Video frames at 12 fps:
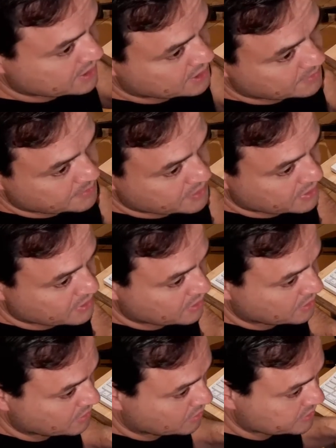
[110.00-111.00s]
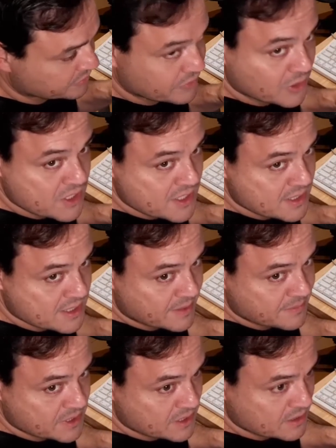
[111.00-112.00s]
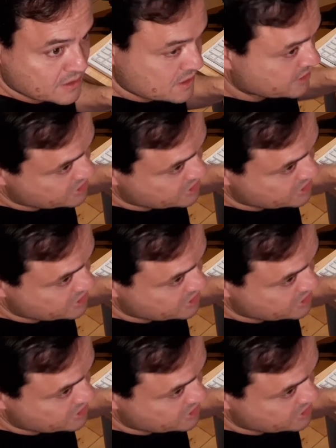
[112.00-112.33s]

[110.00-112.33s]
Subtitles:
up on the first attempt. So it